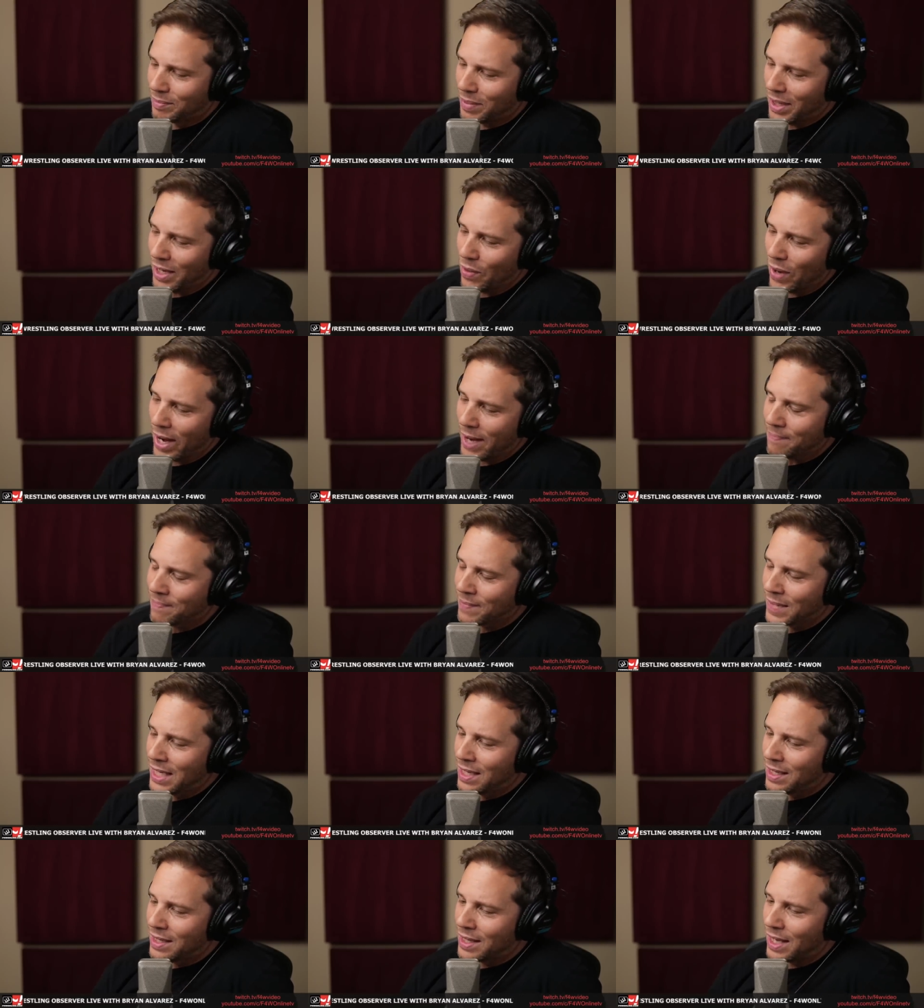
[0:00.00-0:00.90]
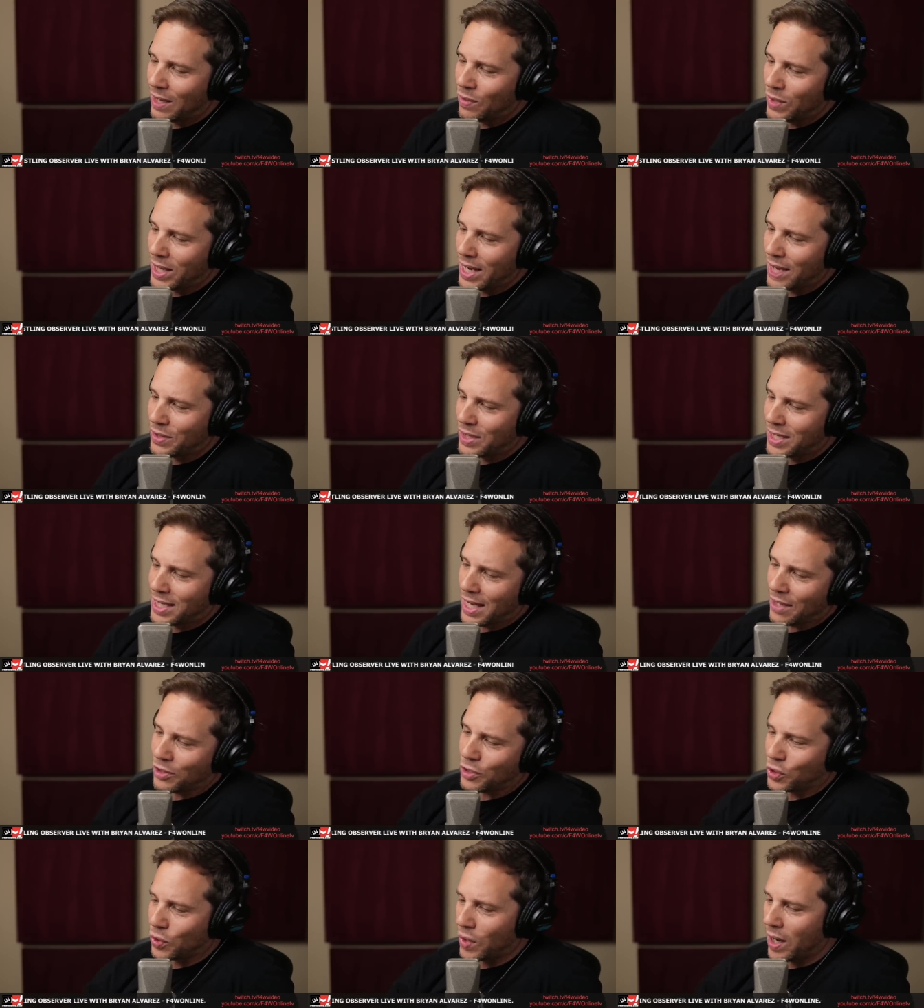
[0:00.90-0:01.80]
But anyway, then we had the
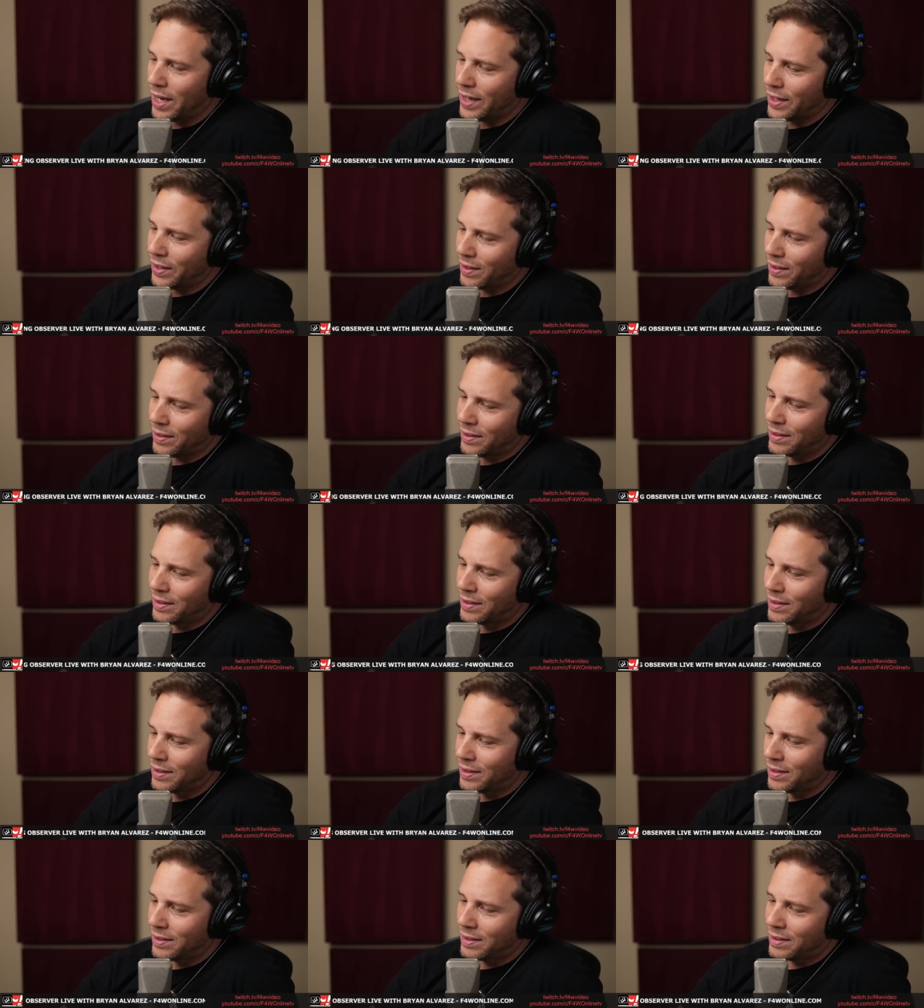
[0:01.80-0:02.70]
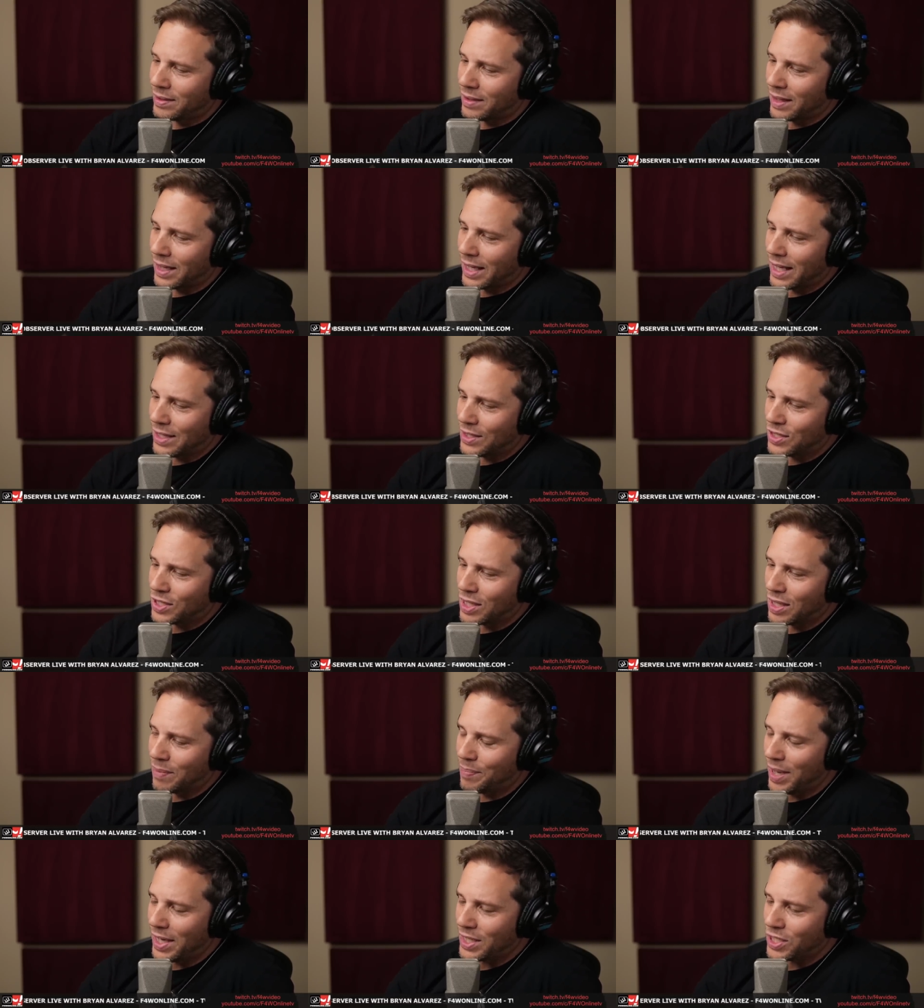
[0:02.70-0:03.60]
Death Triangle against
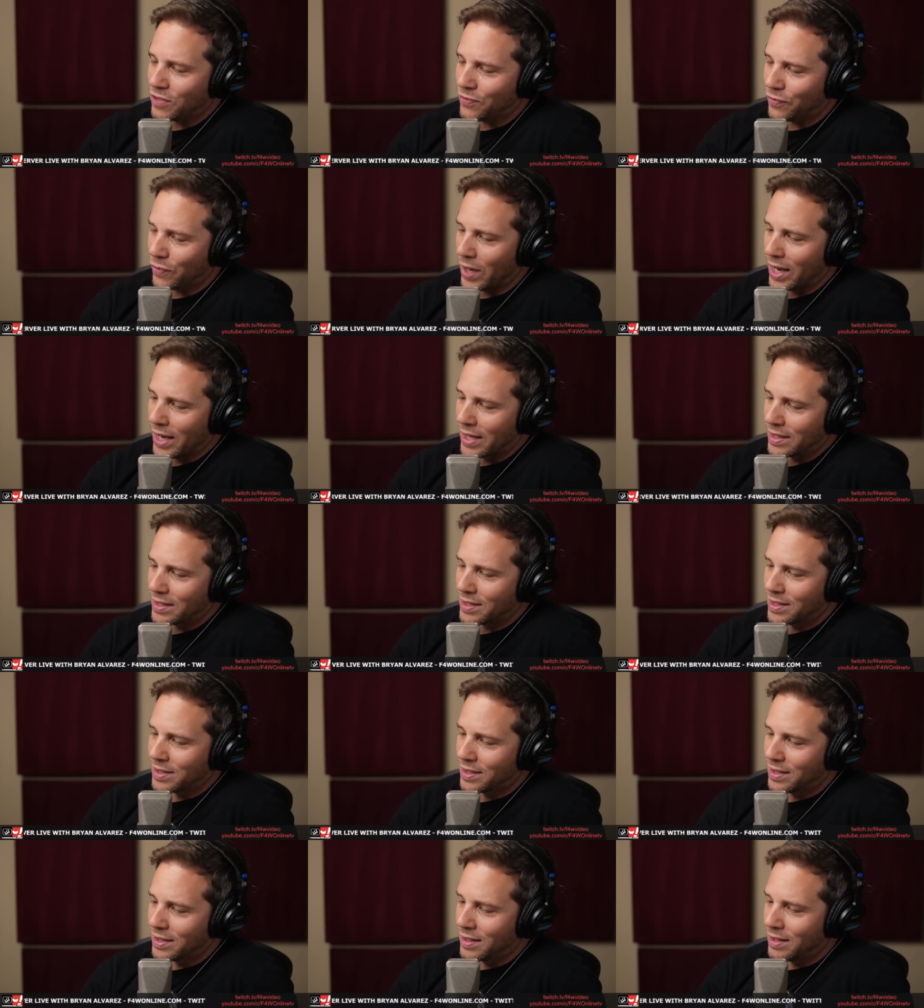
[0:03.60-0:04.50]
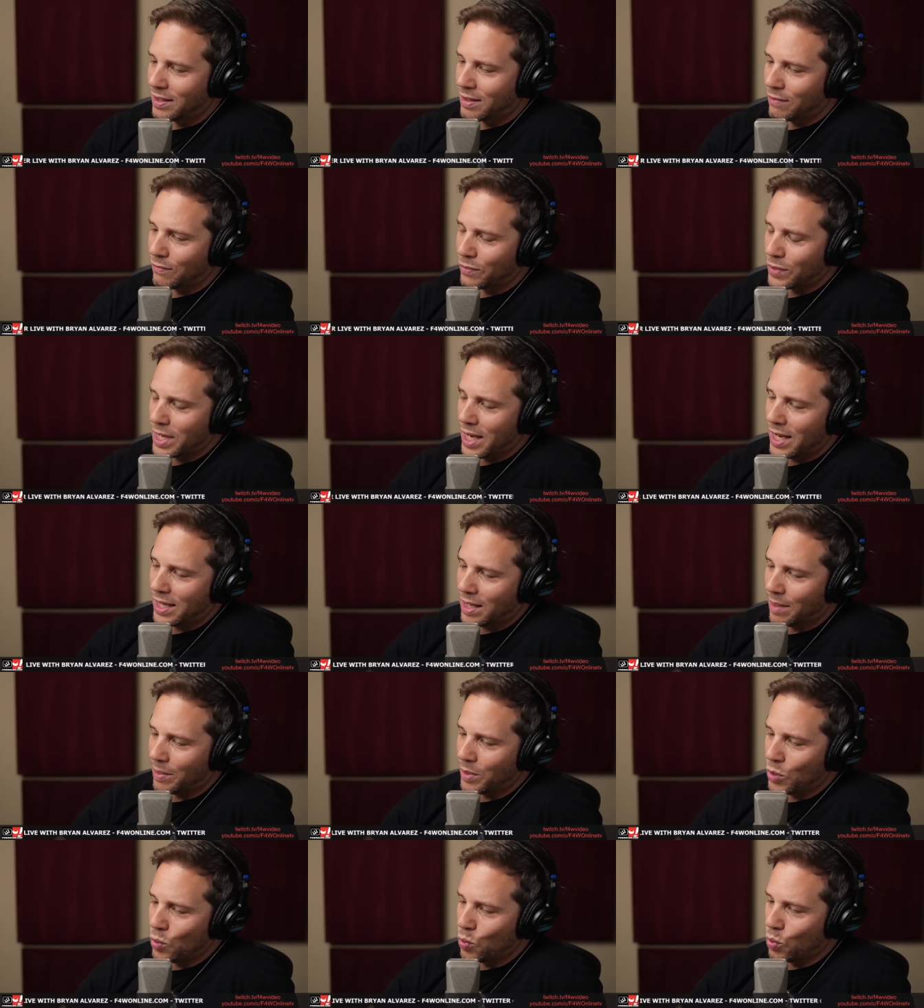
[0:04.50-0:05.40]
the Best Friends for the
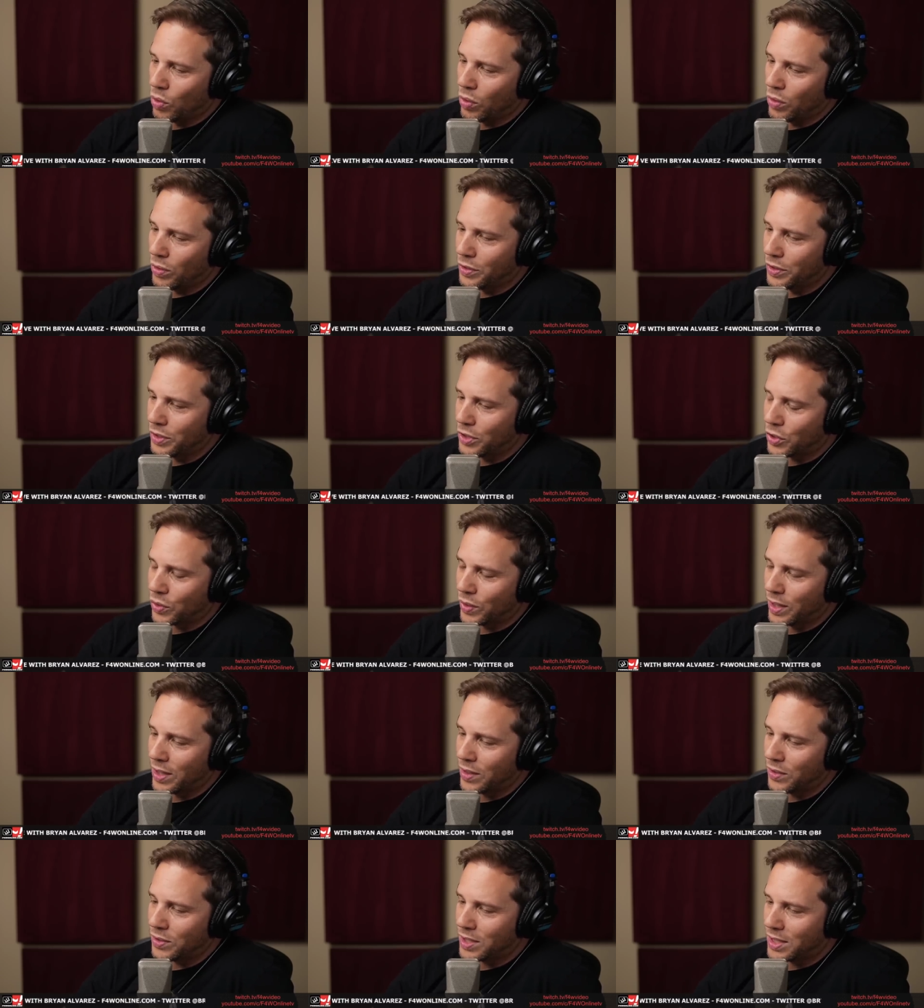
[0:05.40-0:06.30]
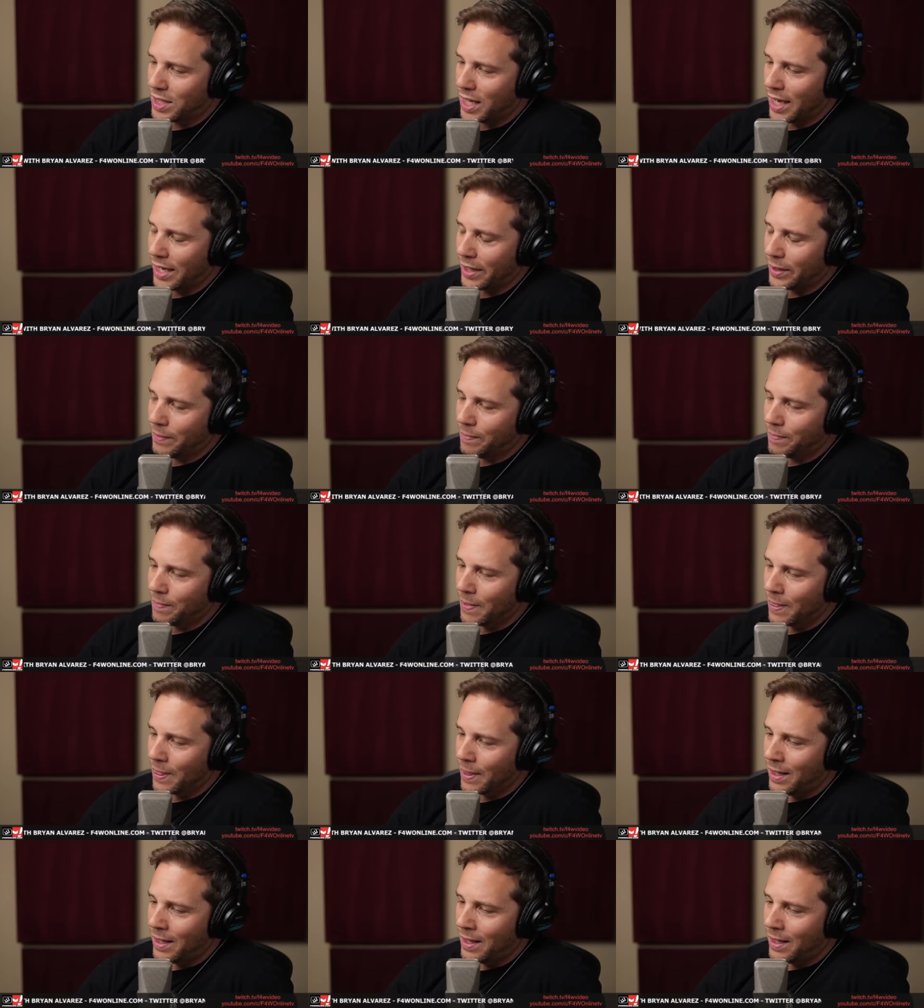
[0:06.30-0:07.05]
AEW World Trios title.